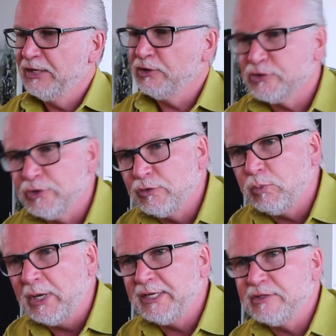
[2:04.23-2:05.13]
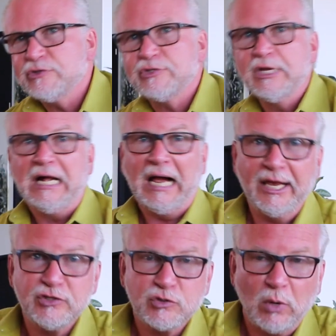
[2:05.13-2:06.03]
Dessert wines,
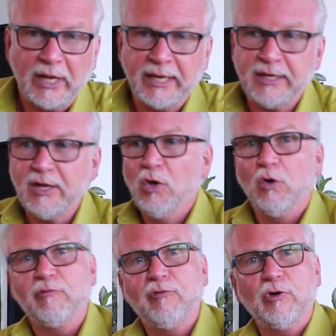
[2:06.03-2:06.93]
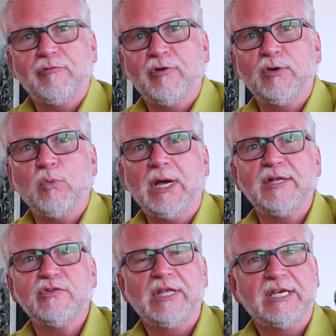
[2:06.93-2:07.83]
ice wine, or fortified
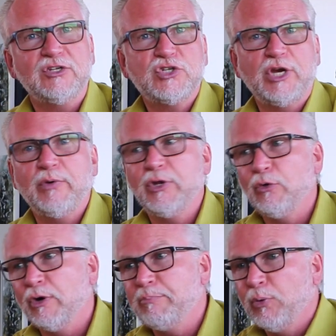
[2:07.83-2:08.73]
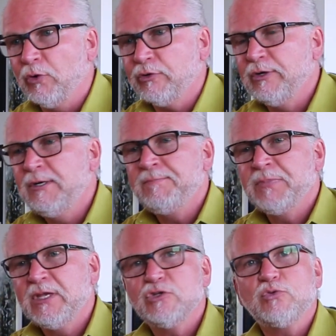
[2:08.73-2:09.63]
wines like a sherry or a port.
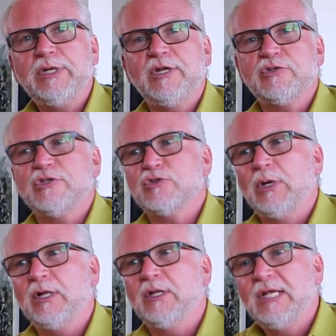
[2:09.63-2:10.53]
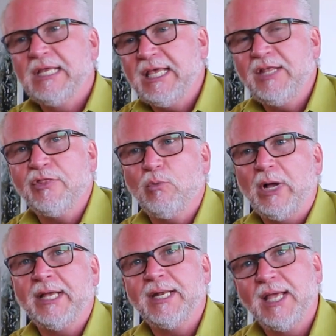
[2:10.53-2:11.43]
Sweetness as well in the
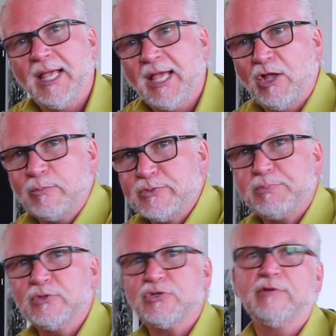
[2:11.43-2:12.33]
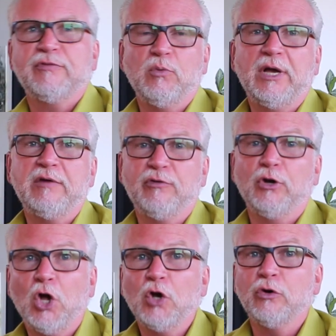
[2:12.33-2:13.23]
wine helps preserve the wine for a
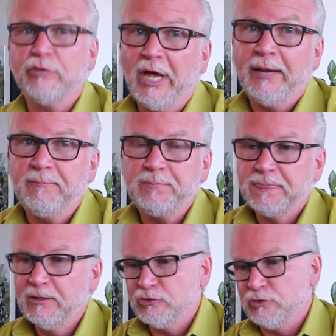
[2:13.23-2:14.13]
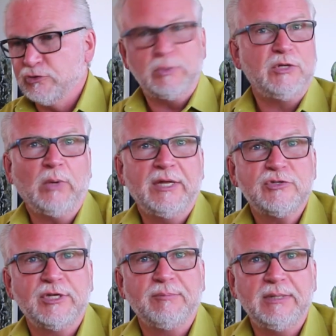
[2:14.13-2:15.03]
longer time. So sweet
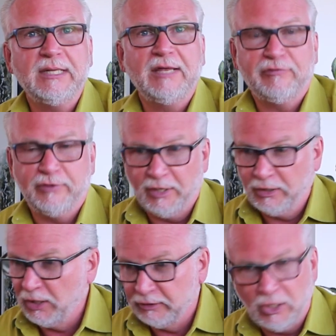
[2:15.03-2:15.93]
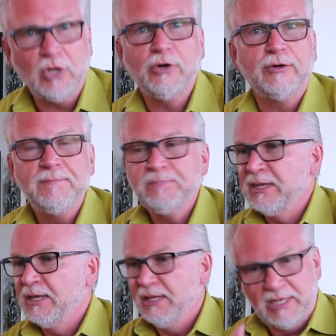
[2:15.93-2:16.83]
wines can be left a lot longer,
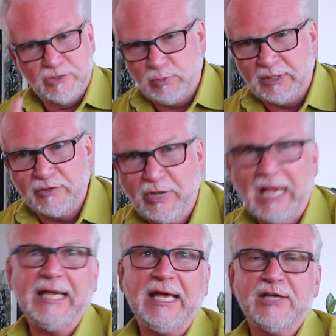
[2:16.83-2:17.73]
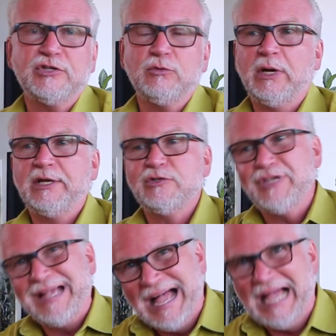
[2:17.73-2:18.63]
as well as high acid wines,
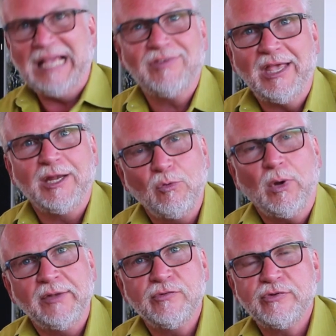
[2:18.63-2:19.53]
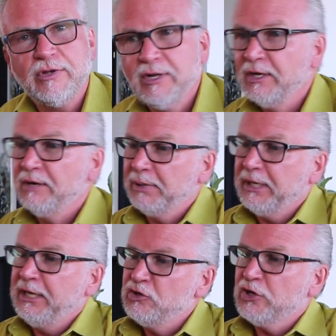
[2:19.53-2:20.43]
high tannic wines.
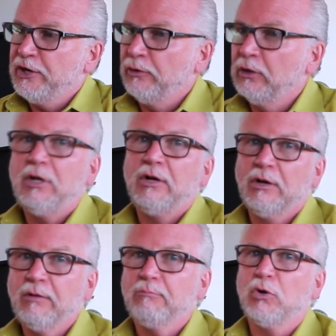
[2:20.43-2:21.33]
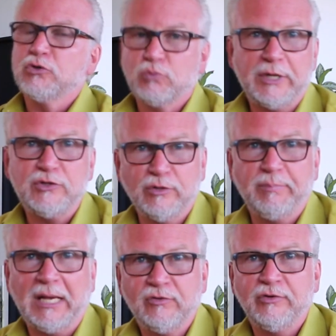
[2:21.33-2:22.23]
But in general, most wines you'll
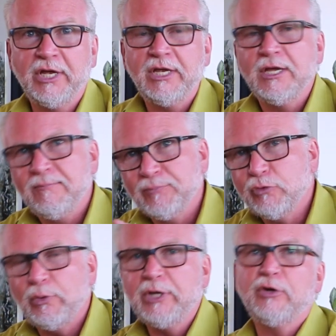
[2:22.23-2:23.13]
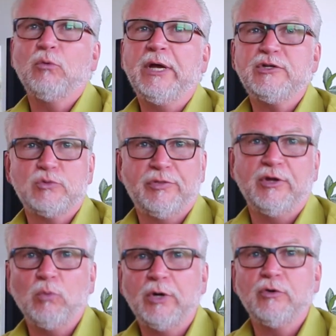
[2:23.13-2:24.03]
buy today, drink your whites
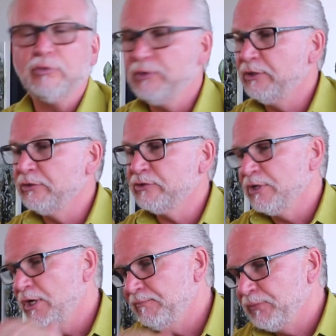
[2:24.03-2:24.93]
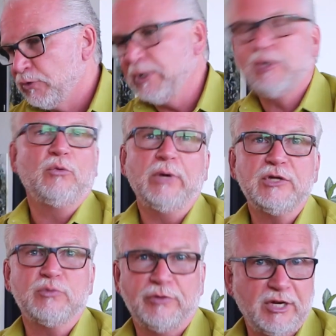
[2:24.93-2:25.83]
within 1 or 2 years, drink your
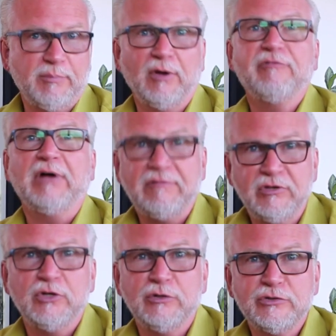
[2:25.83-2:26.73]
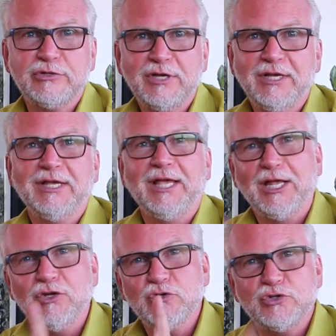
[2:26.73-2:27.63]
reds within about 5 years,
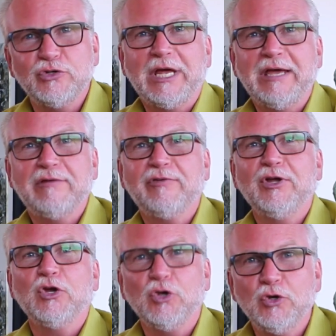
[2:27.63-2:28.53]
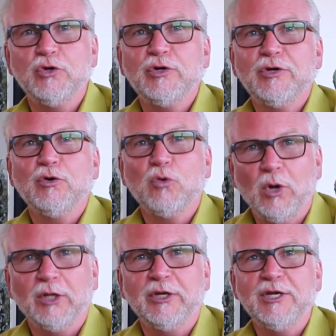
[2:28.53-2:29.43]
and you should have good
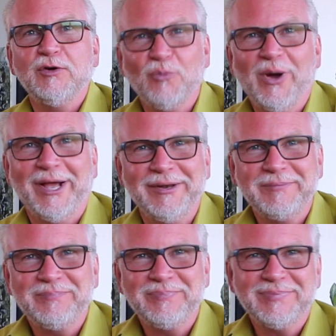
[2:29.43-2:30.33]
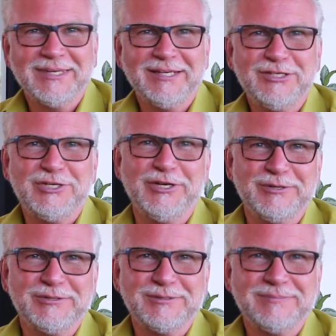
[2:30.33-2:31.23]
quality wine.
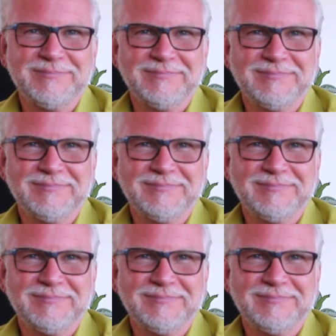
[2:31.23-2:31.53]
Cheers.